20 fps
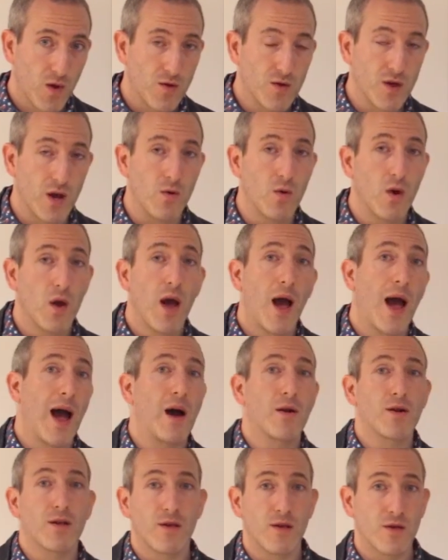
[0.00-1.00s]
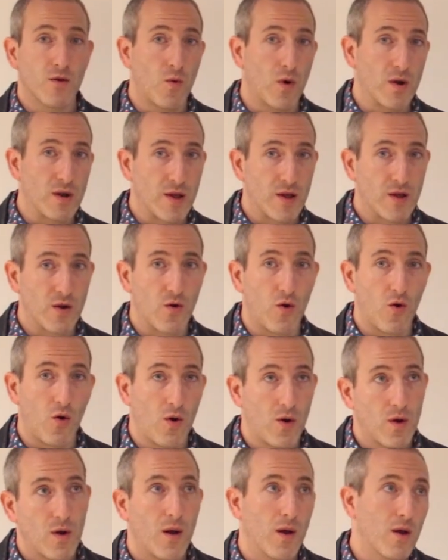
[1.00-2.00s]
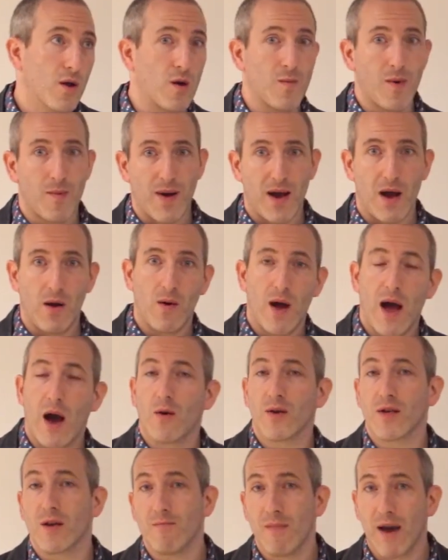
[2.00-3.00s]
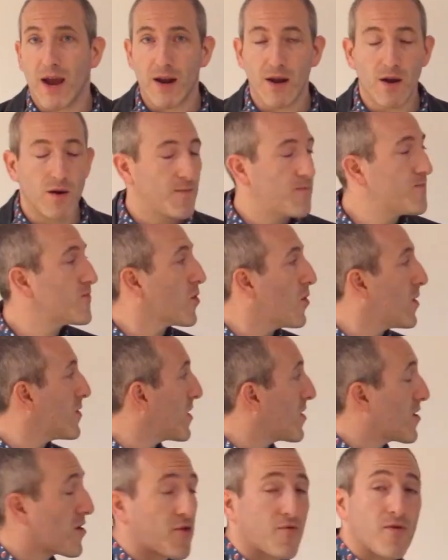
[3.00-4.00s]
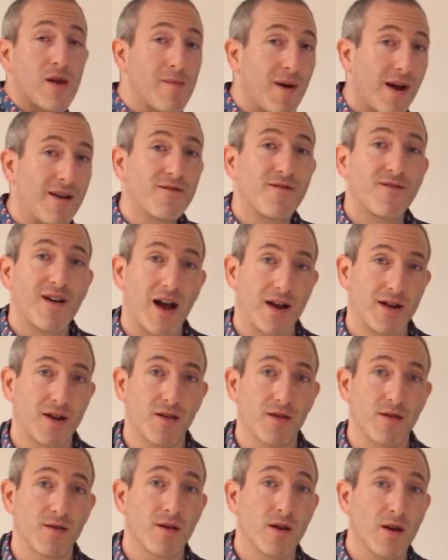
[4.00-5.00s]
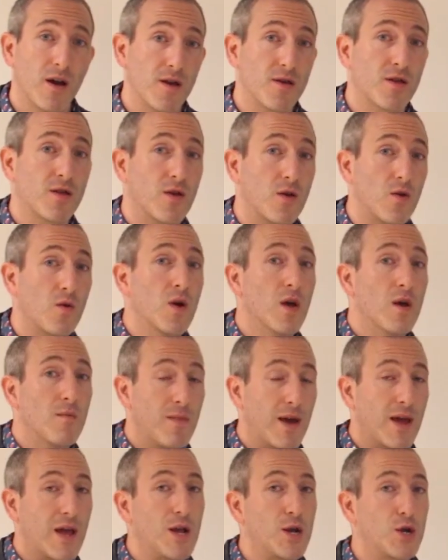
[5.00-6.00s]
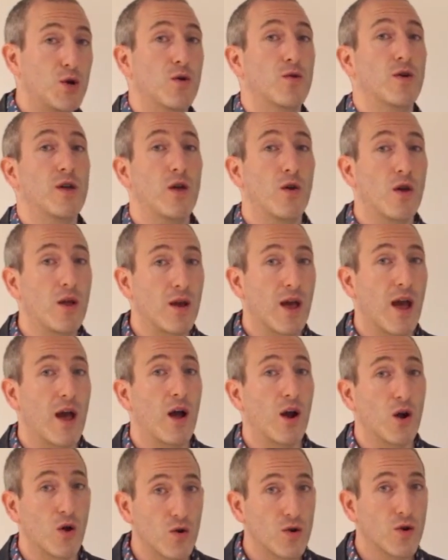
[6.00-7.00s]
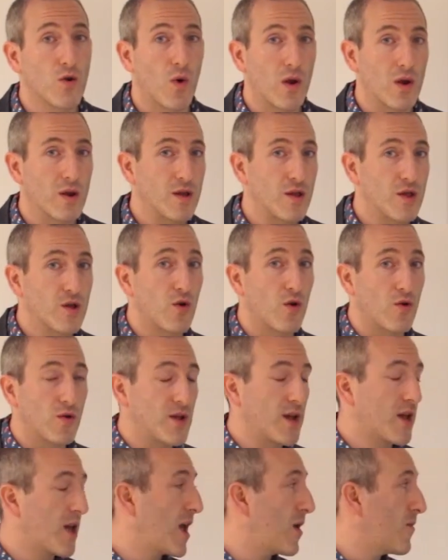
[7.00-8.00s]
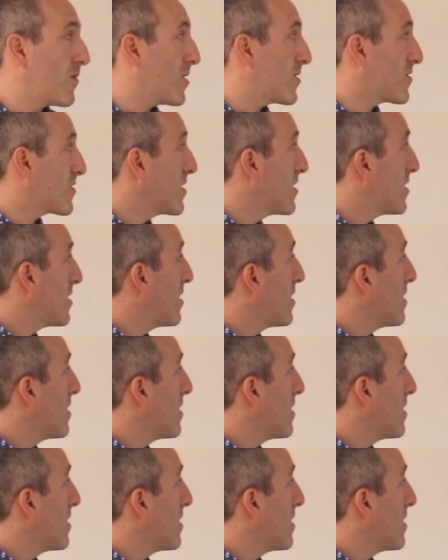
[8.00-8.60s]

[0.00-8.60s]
So how does this quality score come about? How is it made up? Well, there are three main factors as to making sure that you can get a good quality score on your keywords.